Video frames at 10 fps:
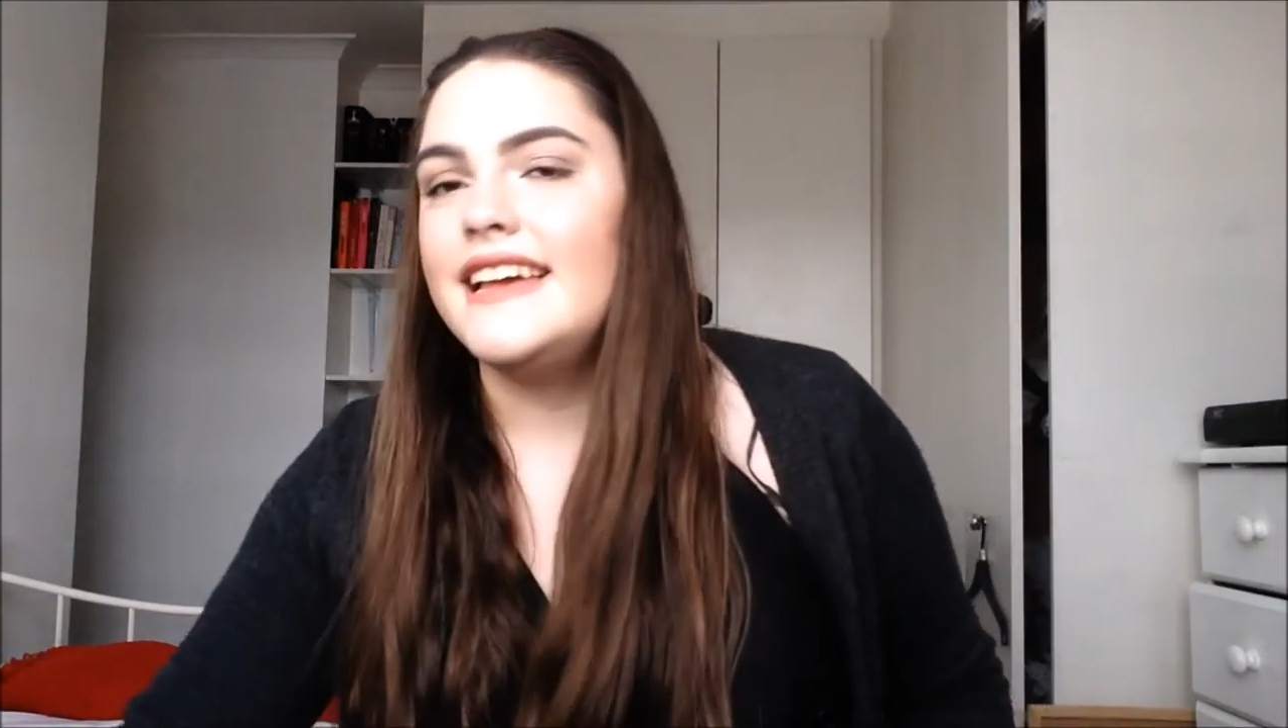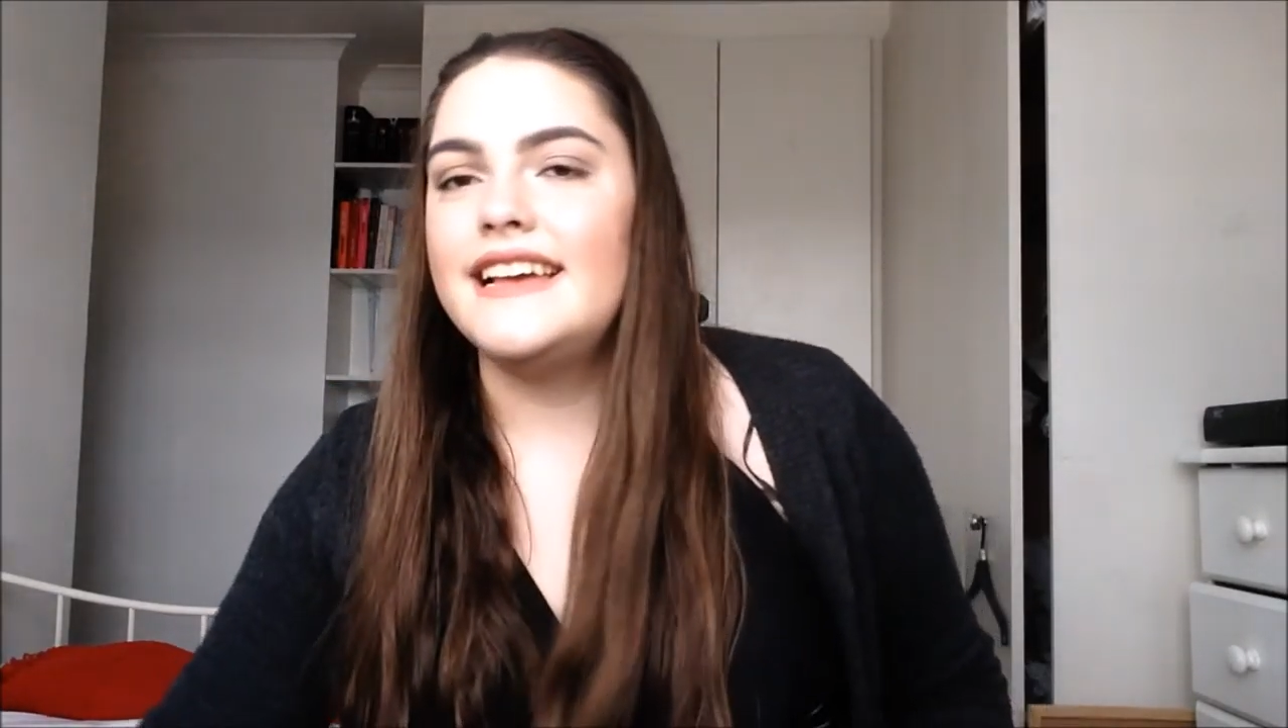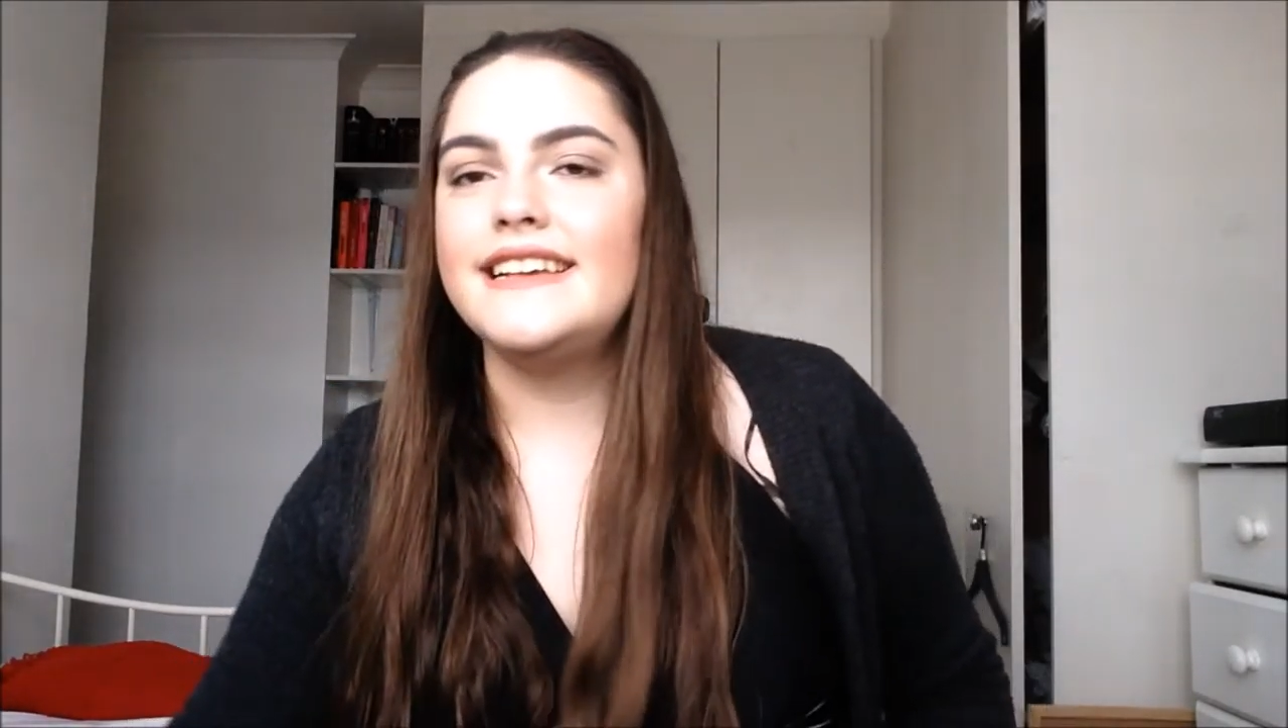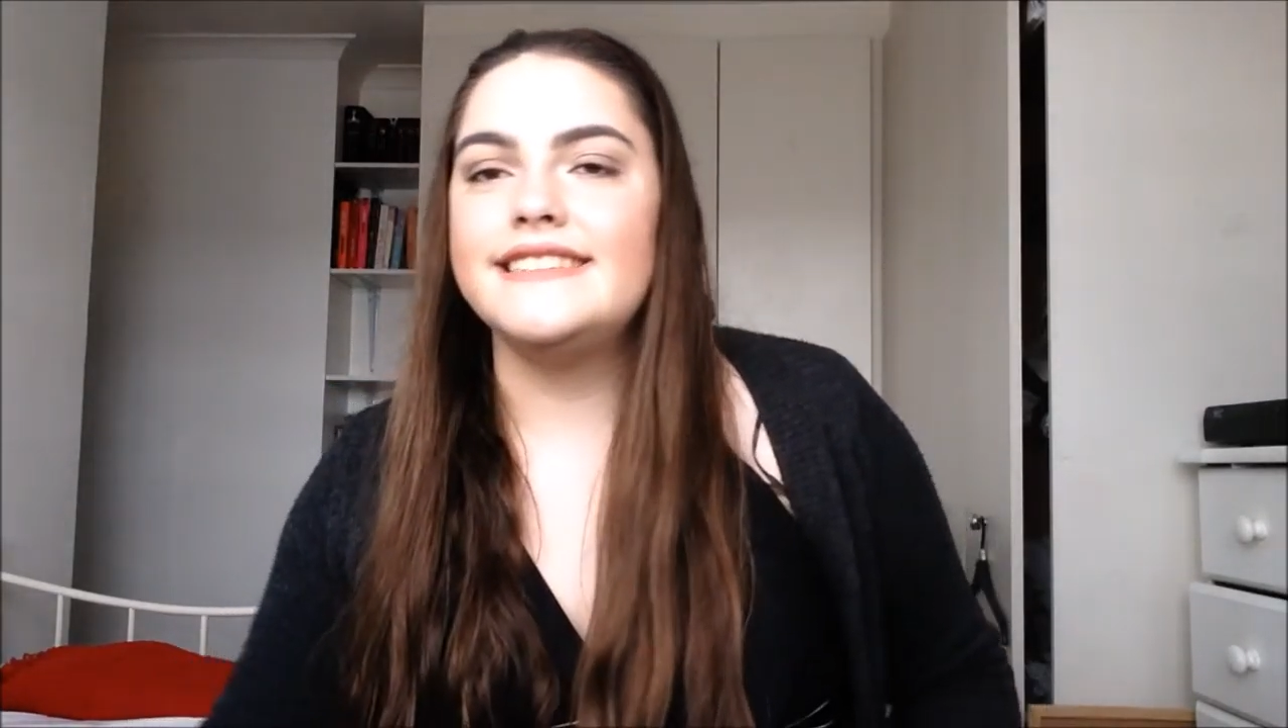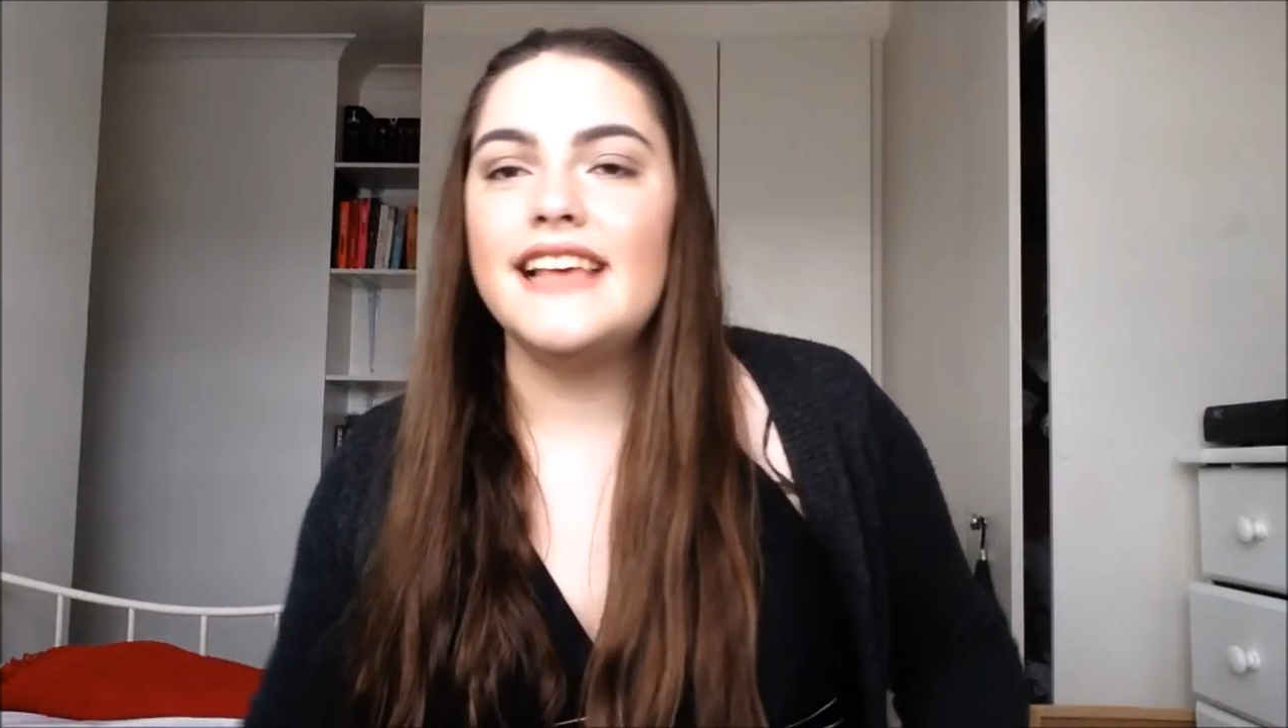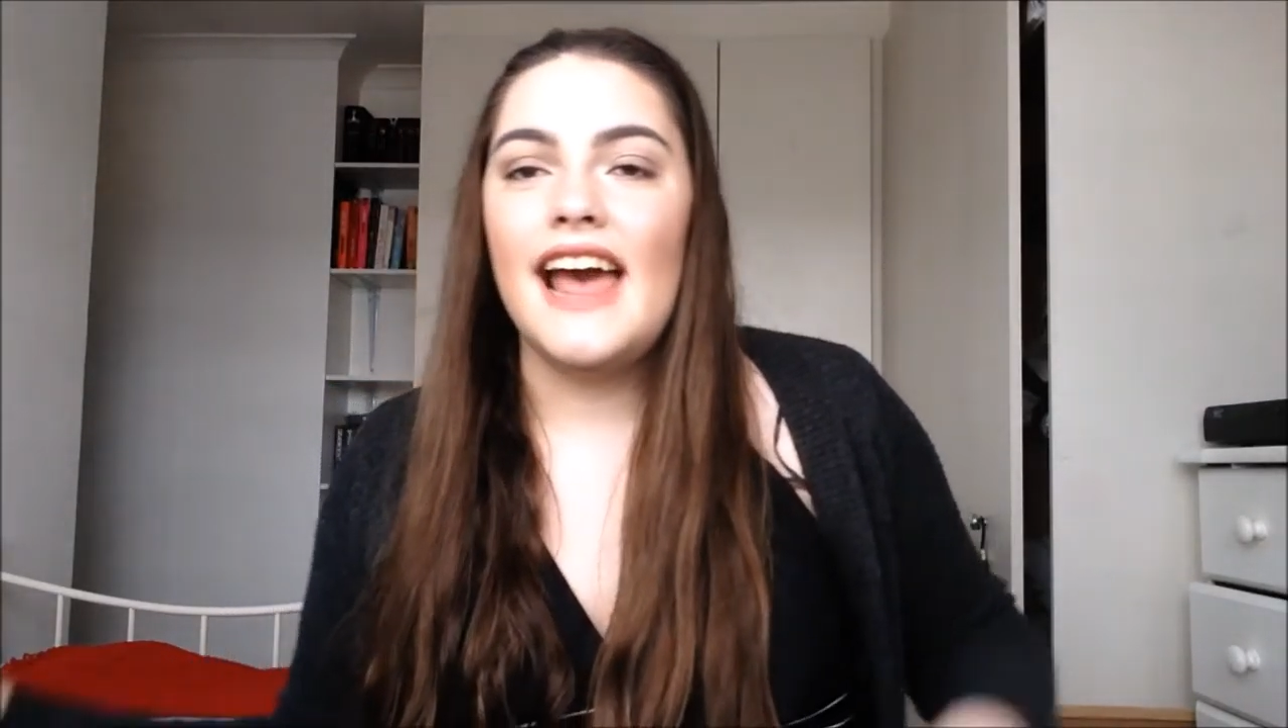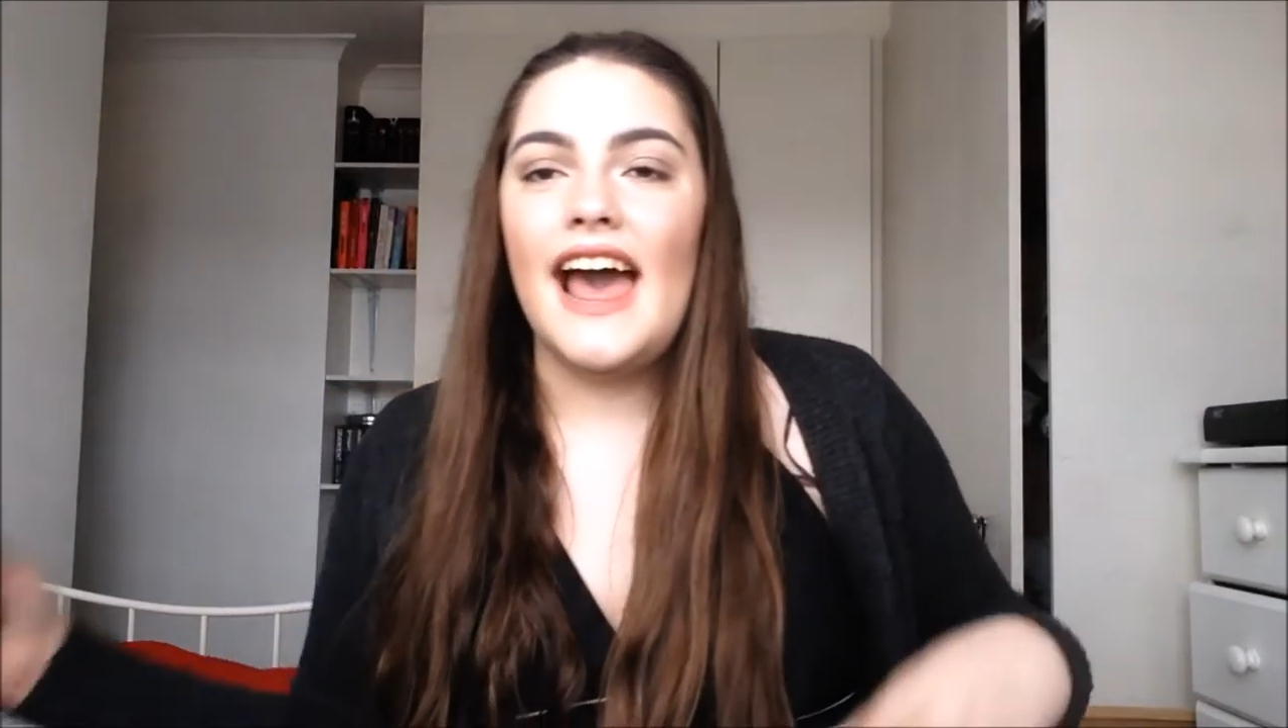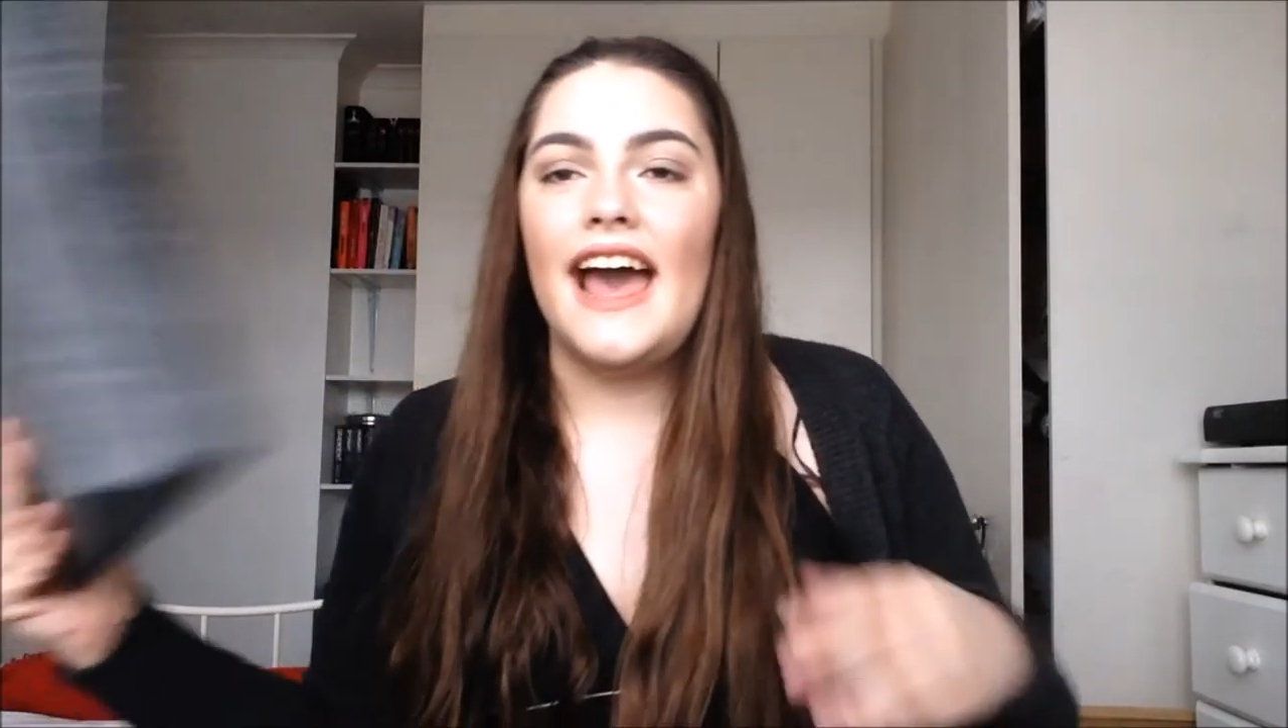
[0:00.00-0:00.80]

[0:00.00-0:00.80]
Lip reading: is